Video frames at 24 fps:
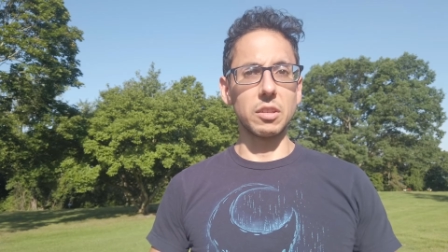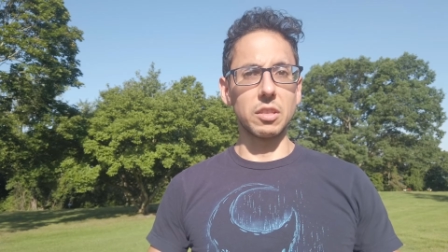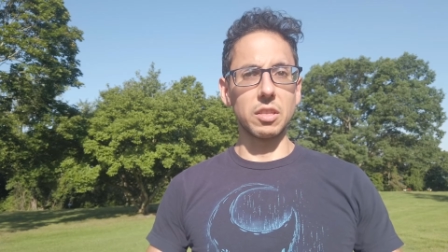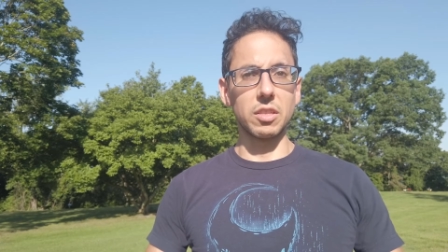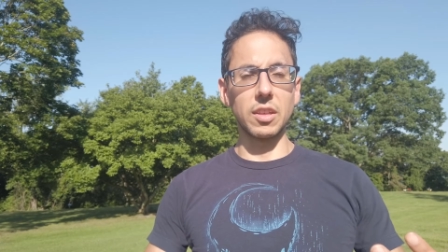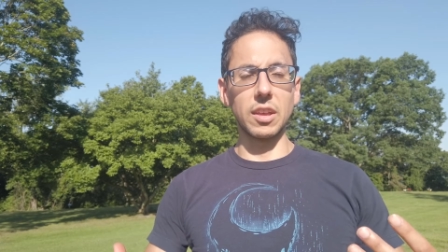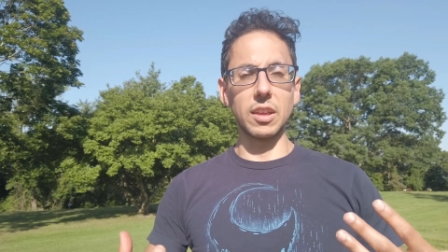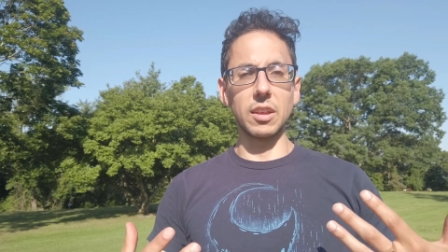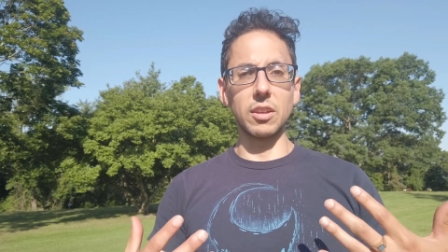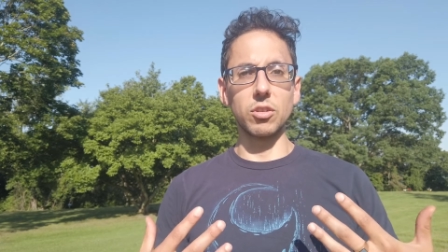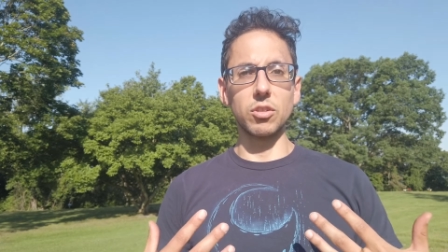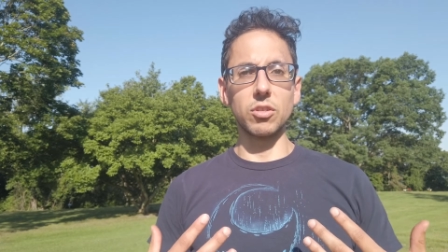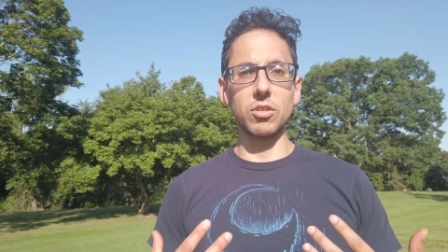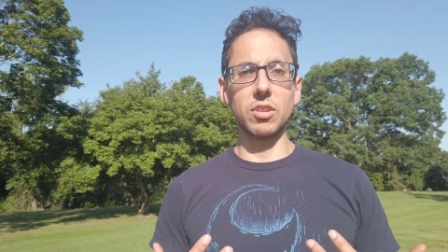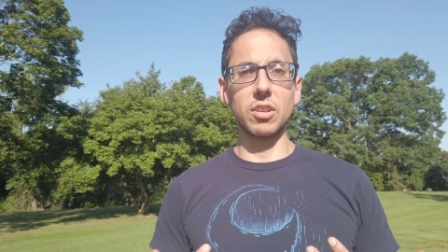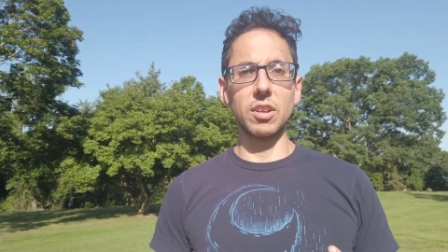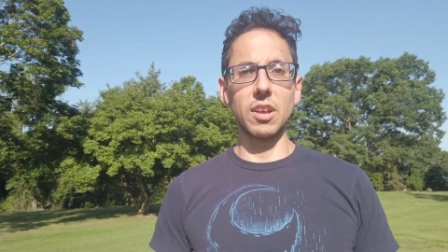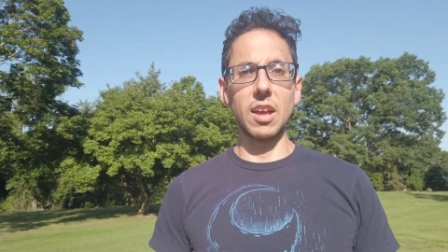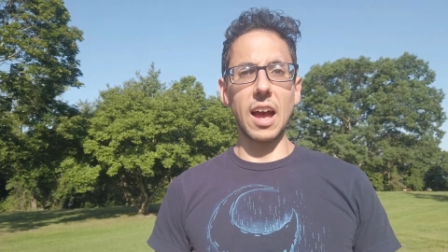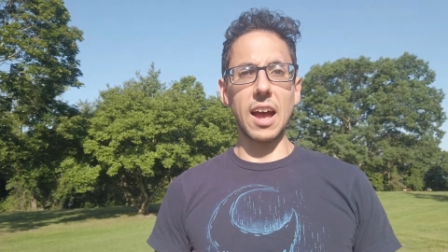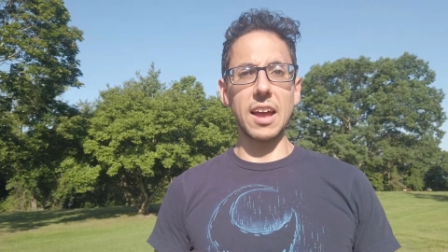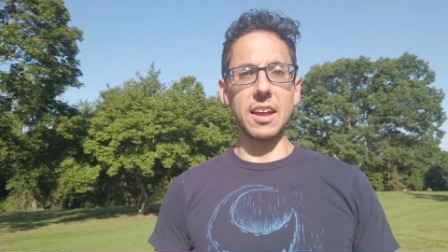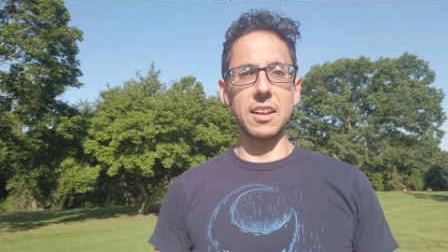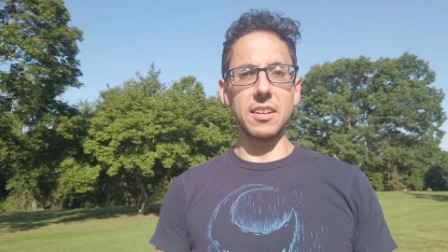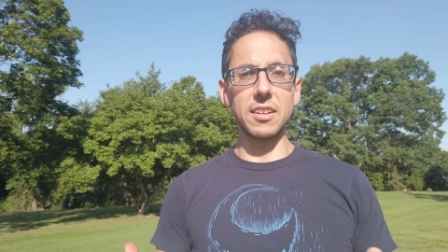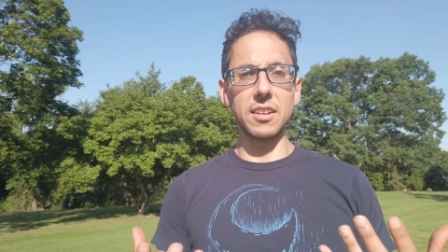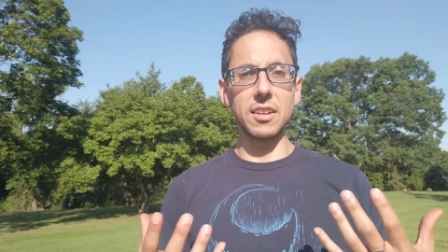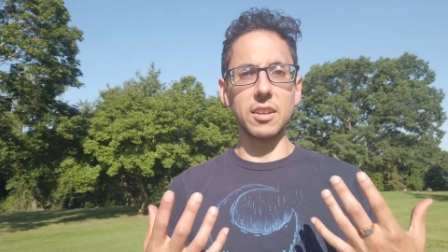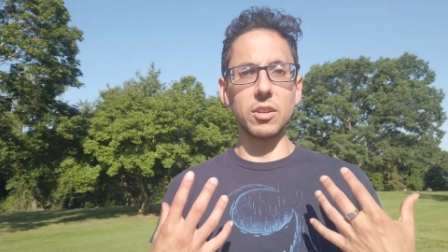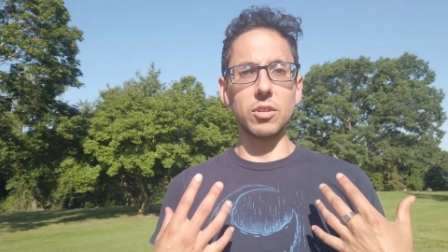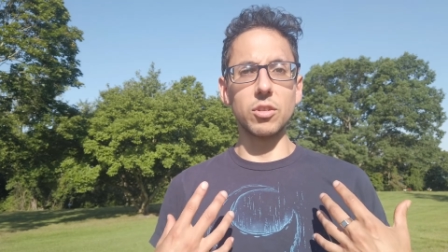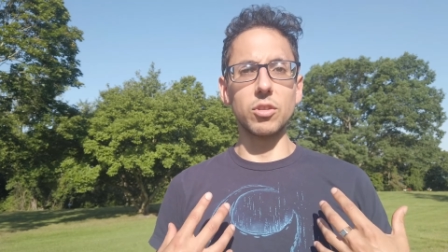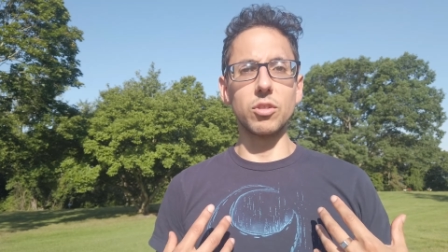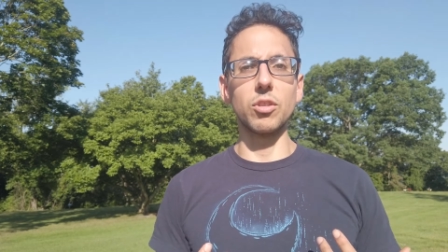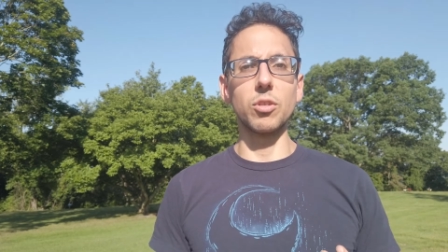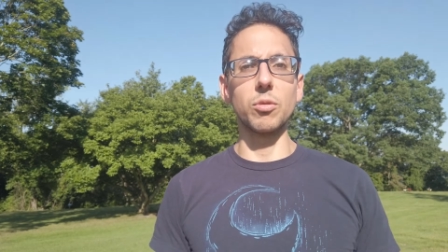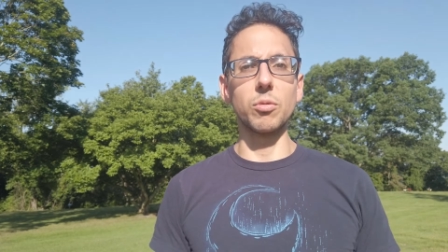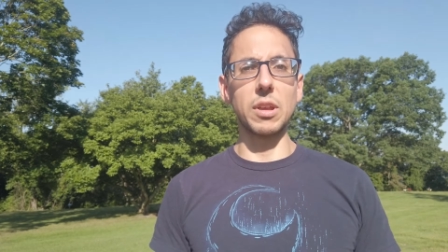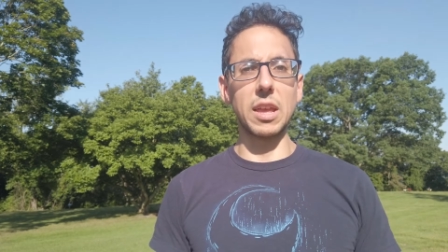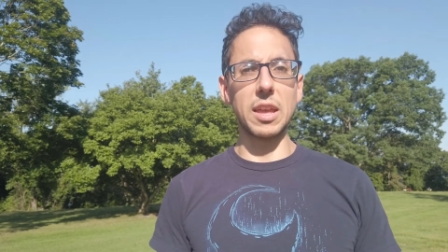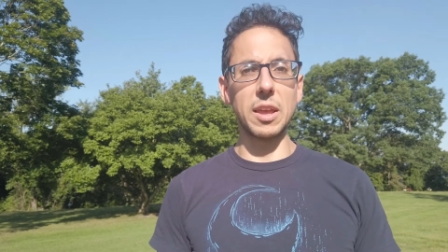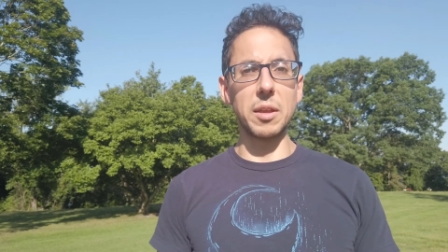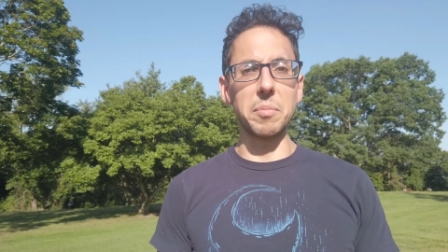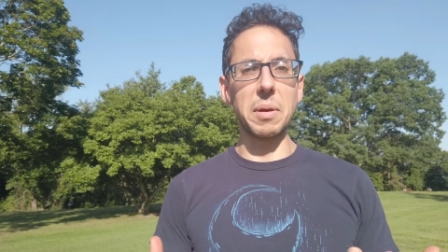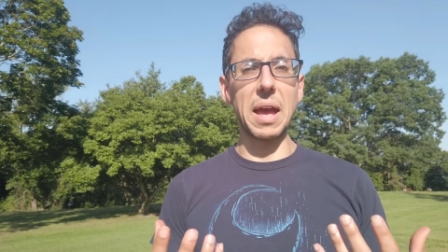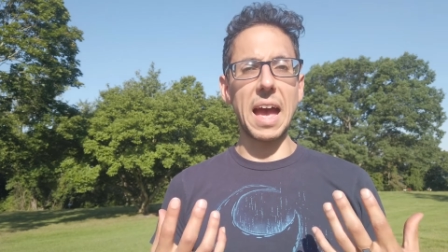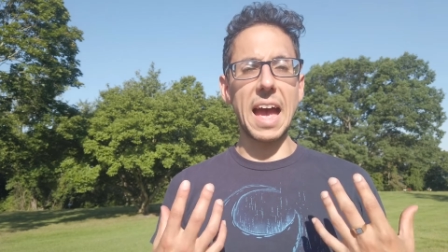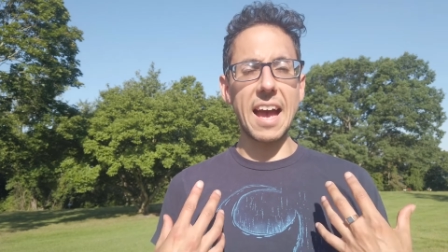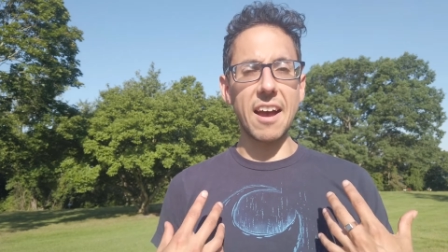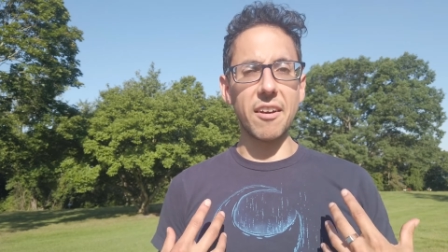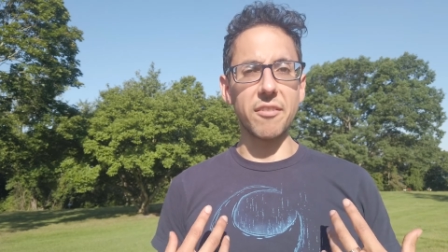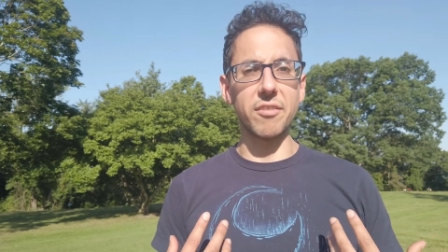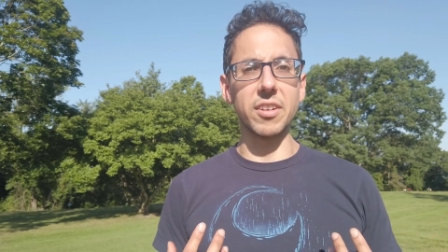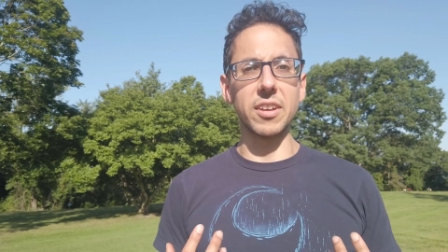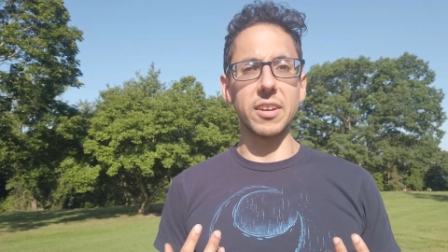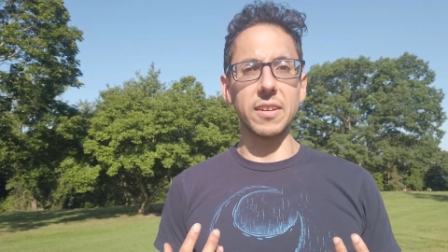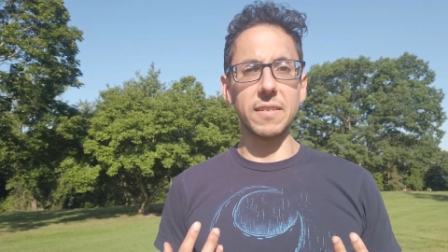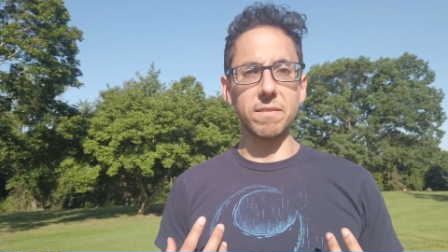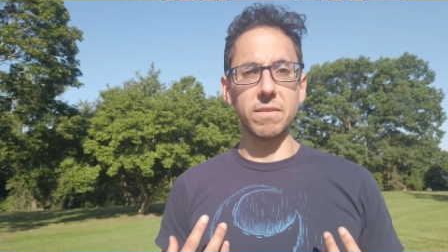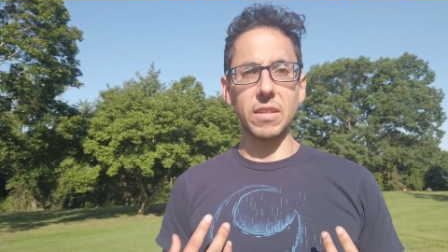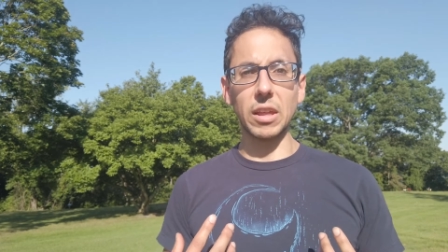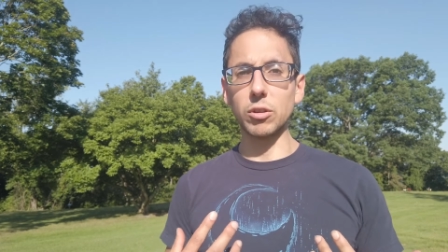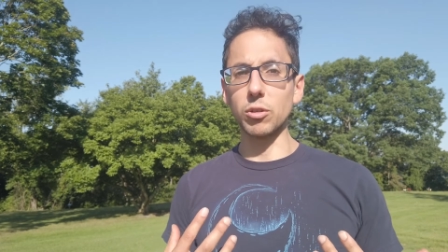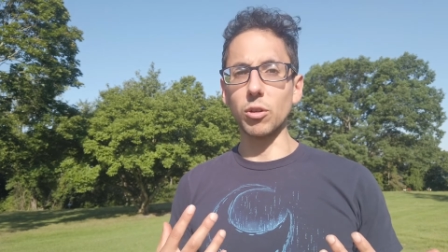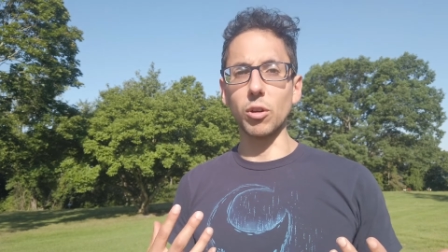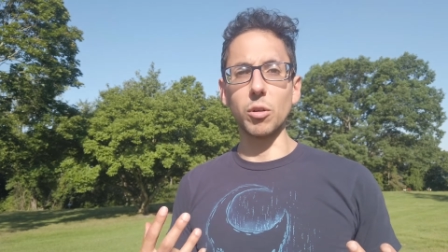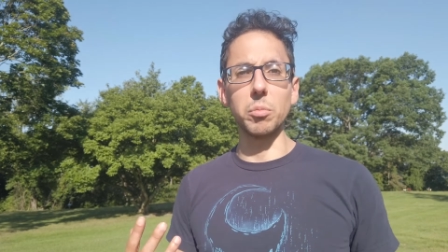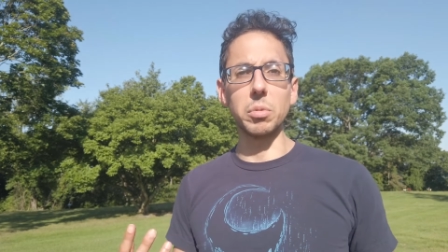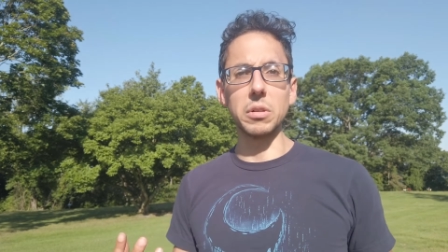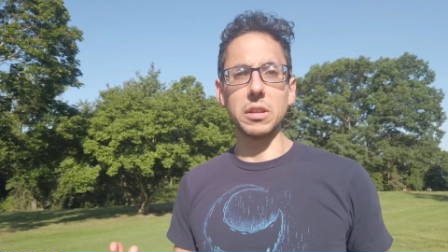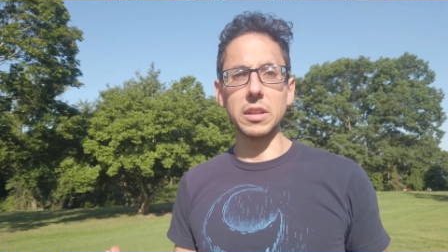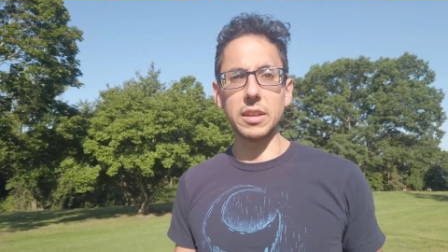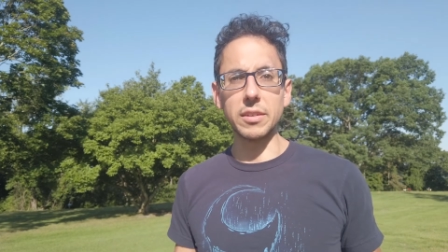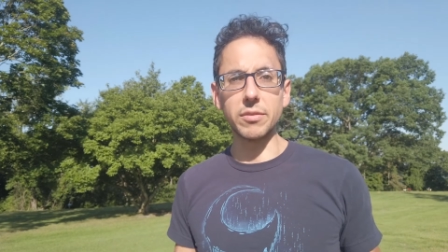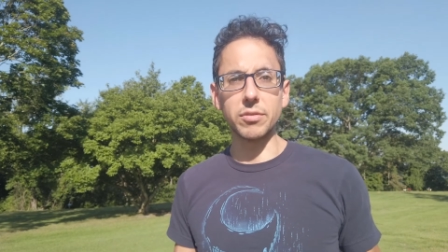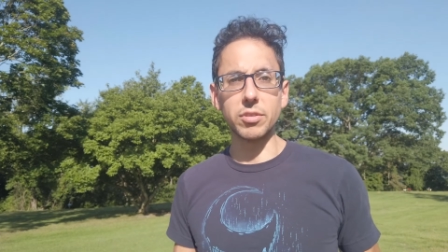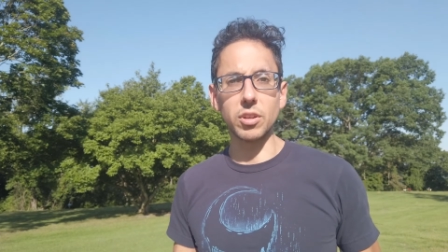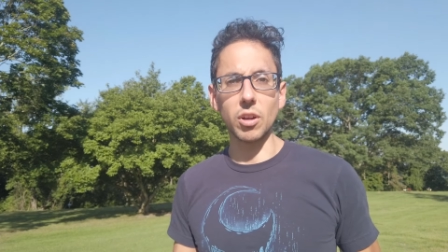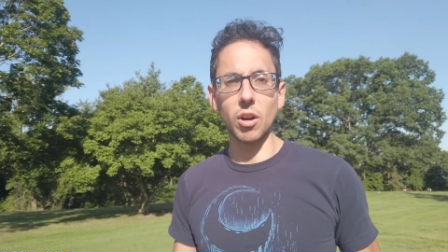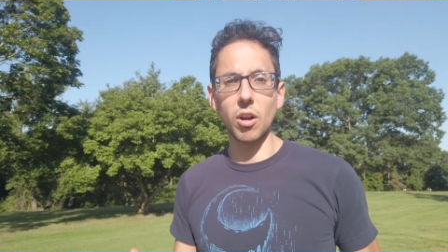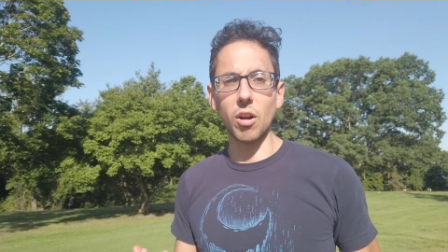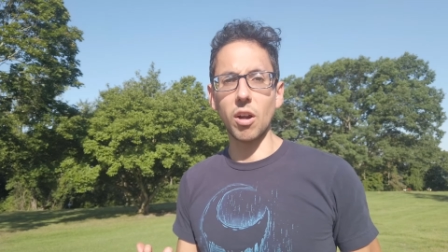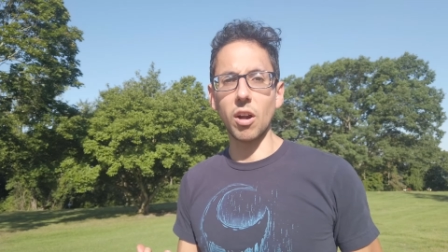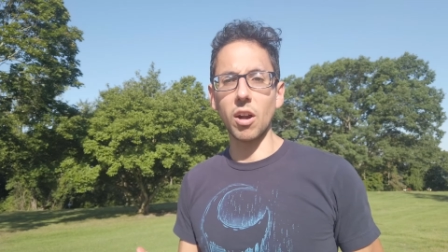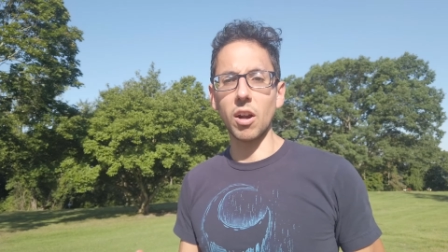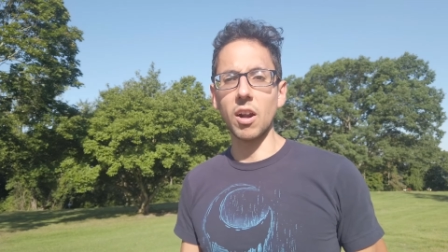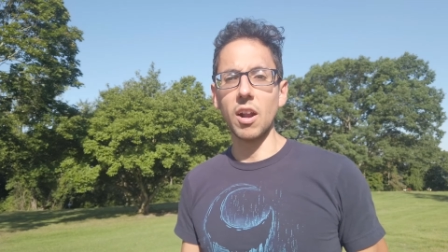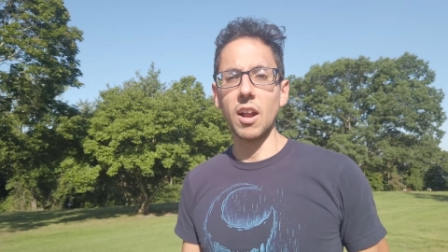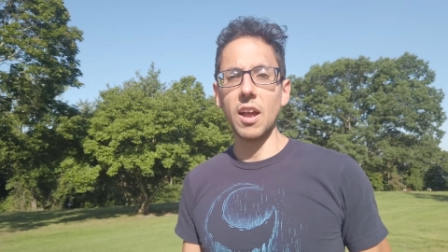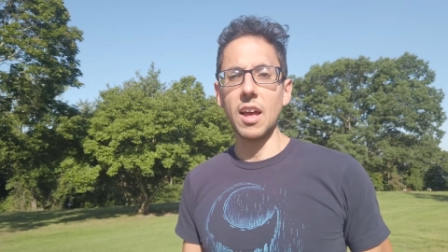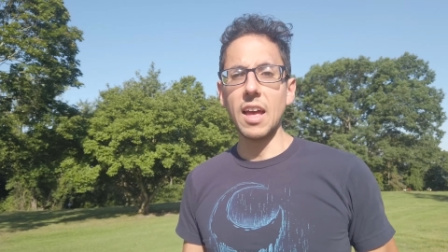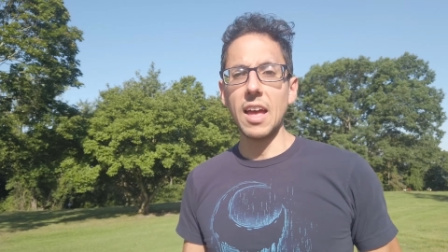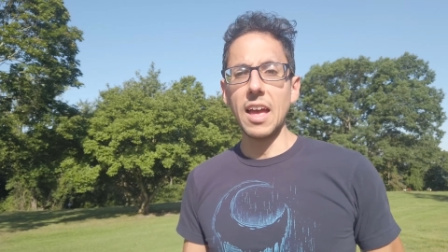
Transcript: things, ideas you keep having. That's all beliefs are.